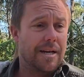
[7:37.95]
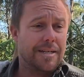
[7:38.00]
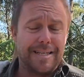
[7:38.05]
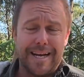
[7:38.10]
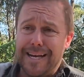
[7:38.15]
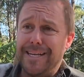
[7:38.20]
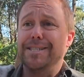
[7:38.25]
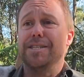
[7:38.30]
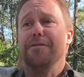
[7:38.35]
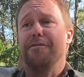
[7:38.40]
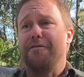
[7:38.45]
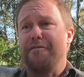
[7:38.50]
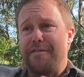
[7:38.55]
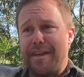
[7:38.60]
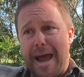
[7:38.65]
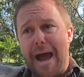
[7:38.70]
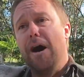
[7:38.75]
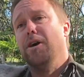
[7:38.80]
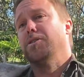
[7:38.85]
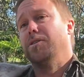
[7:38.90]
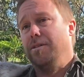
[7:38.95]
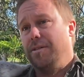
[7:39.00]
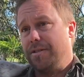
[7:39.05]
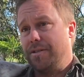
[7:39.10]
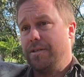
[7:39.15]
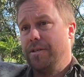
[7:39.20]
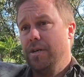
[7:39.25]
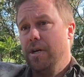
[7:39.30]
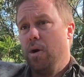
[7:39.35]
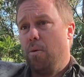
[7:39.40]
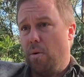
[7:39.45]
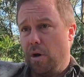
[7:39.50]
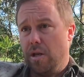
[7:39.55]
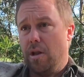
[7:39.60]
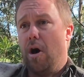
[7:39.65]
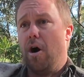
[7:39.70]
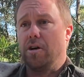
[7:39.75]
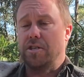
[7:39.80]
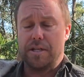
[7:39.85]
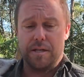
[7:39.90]
Tens of thousands were
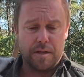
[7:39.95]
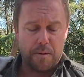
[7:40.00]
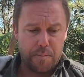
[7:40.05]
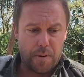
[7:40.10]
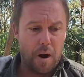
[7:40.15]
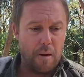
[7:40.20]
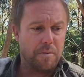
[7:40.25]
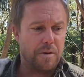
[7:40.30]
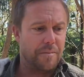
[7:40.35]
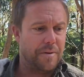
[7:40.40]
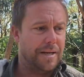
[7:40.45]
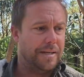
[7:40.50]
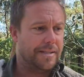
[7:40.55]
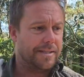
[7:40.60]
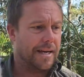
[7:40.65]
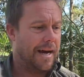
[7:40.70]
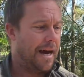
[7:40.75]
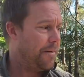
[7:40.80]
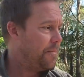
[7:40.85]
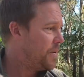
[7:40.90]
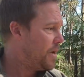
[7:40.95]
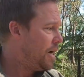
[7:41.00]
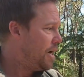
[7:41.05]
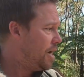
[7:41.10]
lost. And the problem is that,